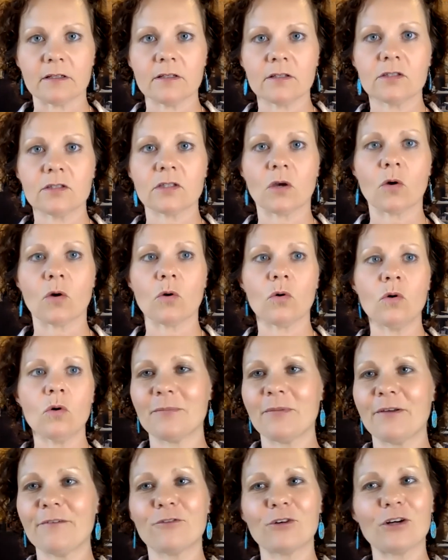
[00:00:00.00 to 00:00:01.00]
So
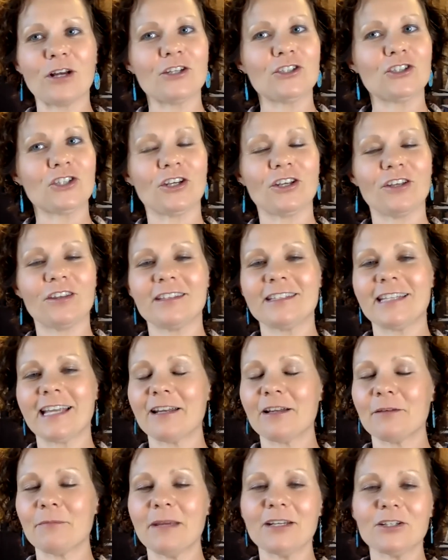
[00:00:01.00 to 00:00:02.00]
before I show you the
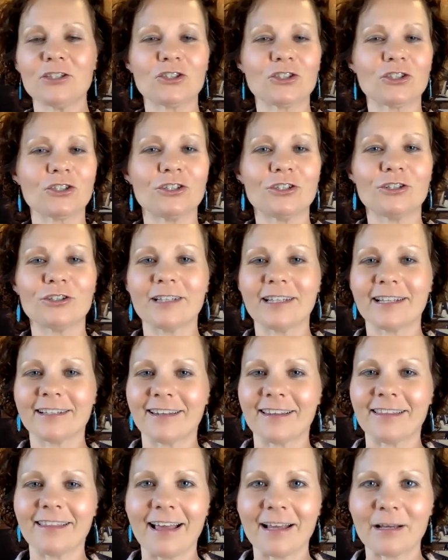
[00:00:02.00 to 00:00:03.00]
data, make sure you click
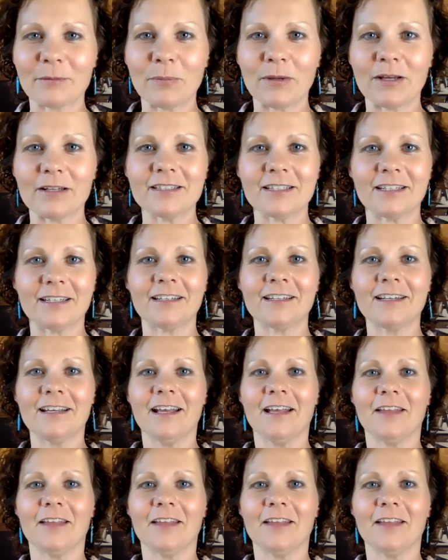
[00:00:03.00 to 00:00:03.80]
the like button,